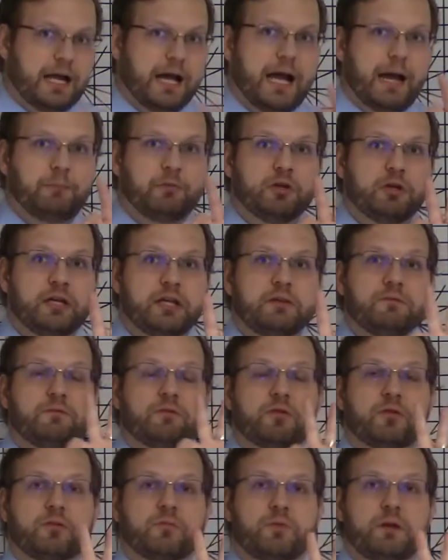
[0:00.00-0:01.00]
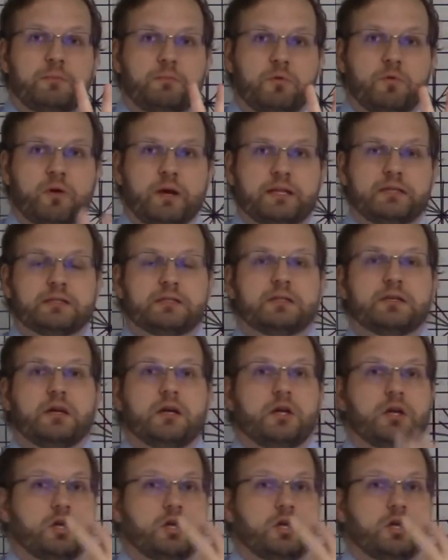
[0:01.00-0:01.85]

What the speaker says: I'm looking for 3 points.